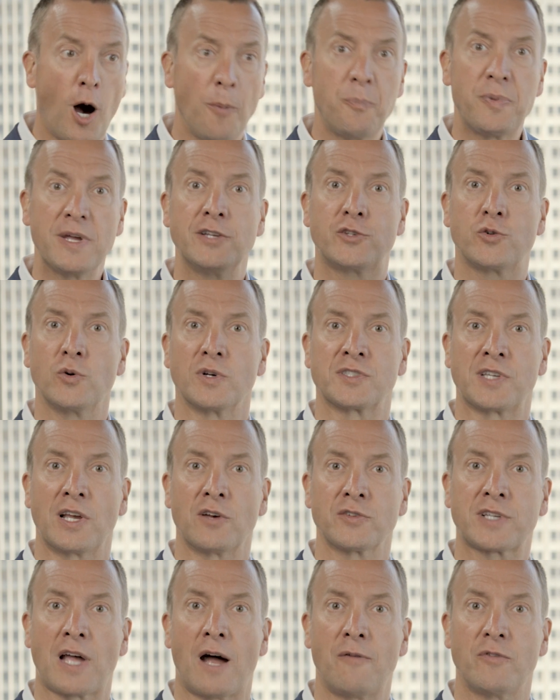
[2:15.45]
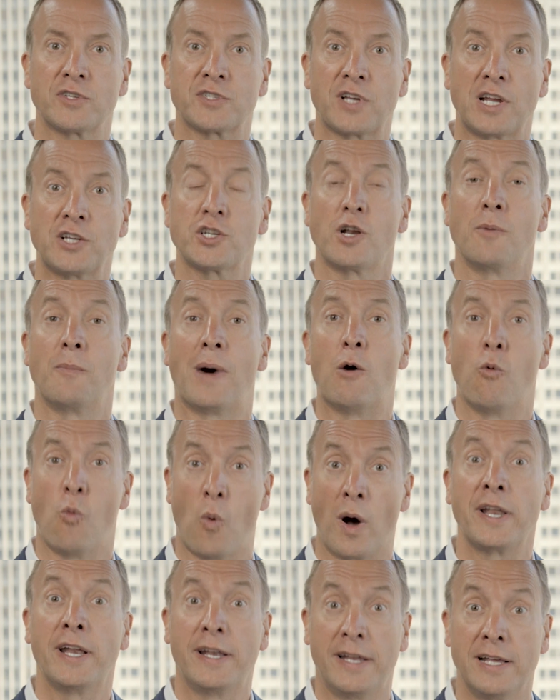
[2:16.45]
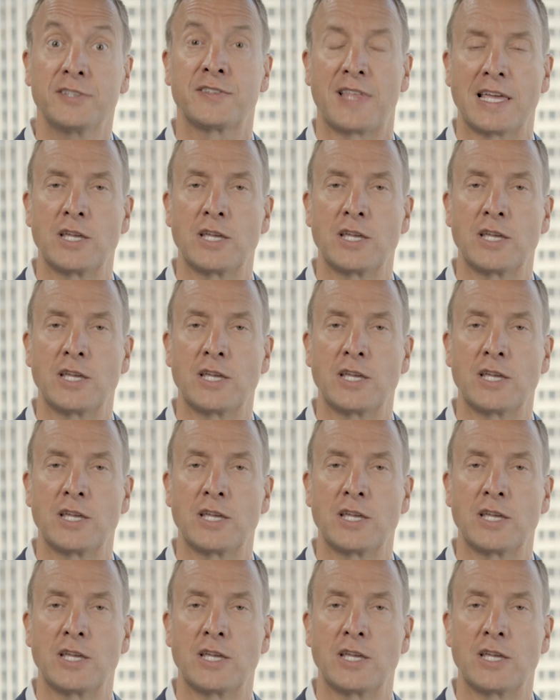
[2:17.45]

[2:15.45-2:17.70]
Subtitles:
up into a sales conversation about what it is